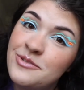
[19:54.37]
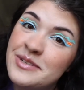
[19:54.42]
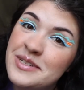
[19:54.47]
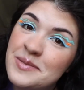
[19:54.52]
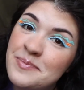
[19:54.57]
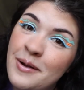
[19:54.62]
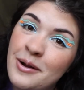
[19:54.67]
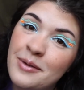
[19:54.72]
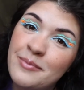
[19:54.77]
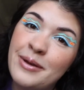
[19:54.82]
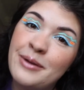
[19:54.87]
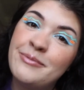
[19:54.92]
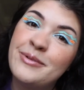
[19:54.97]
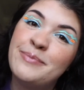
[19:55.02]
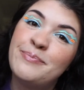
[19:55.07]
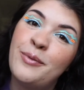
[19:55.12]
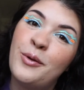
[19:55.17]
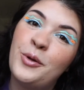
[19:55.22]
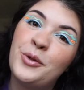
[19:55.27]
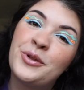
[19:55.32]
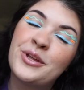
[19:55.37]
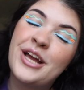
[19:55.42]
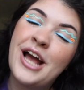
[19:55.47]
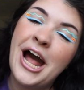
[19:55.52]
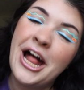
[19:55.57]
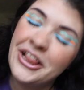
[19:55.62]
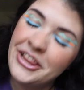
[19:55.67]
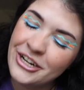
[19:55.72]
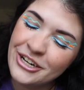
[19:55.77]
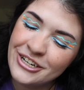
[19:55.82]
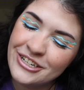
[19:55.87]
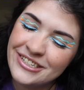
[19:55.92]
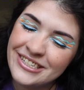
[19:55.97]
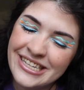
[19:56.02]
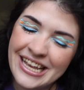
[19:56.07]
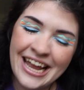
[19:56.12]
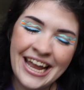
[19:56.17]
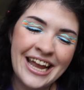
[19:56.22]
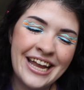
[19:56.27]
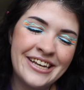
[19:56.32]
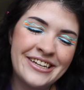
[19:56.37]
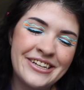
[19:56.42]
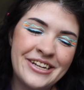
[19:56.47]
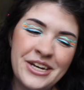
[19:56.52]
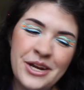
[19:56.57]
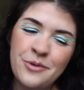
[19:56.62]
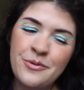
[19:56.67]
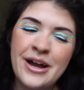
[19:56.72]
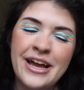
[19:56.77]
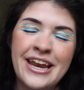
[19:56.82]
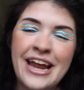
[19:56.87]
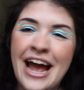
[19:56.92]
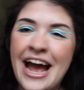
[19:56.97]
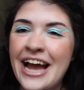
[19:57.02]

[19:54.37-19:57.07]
to experiment with bold colors, and you know what?